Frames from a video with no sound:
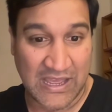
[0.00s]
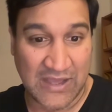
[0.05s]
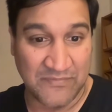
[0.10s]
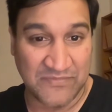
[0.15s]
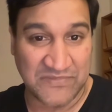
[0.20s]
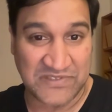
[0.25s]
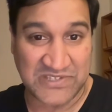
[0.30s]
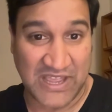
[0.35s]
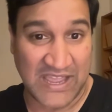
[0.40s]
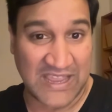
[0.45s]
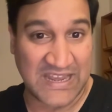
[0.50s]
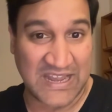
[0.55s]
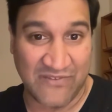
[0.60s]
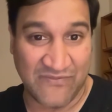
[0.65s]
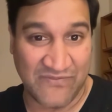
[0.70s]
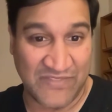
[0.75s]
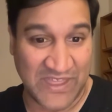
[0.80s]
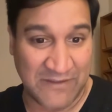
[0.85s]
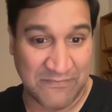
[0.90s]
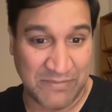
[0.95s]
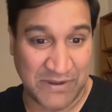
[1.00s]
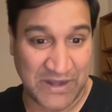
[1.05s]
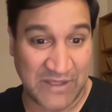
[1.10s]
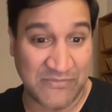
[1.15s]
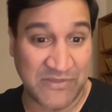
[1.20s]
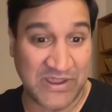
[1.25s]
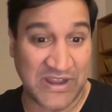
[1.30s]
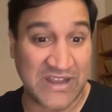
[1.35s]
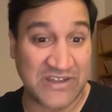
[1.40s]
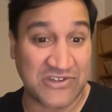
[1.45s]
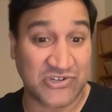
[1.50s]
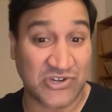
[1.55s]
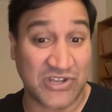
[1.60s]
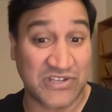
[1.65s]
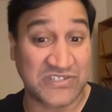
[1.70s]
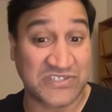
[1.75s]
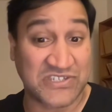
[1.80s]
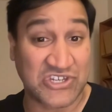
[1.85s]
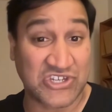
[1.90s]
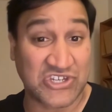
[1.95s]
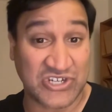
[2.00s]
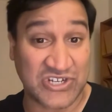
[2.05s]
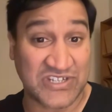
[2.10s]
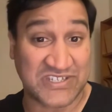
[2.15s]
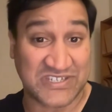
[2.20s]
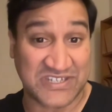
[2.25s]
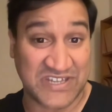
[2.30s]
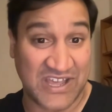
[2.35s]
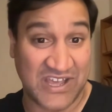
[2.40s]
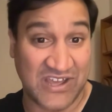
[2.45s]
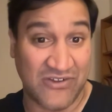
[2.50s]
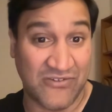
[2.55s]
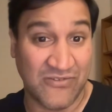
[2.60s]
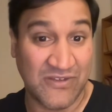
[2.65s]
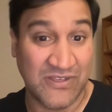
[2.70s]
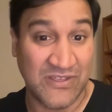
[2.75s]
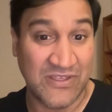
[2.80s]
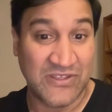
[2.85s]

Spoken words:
So I love that. But I'm going to transition us now